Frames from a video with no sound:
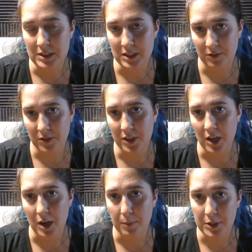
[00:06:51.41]
different
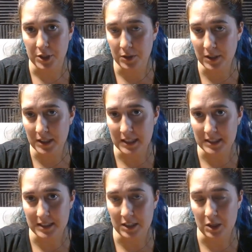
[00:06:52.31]

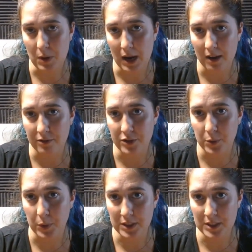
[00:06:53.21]
opportunities that you have to
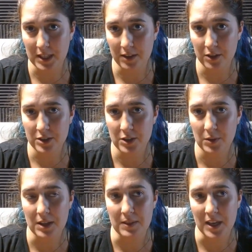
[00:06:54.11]
work together so
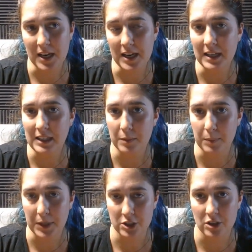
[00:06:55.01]
that they can get a
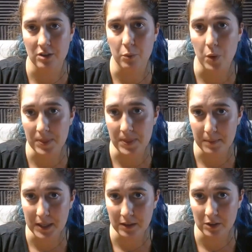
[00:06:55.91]
picture of what that
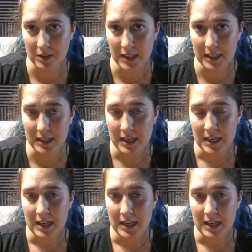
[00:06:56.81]
might look like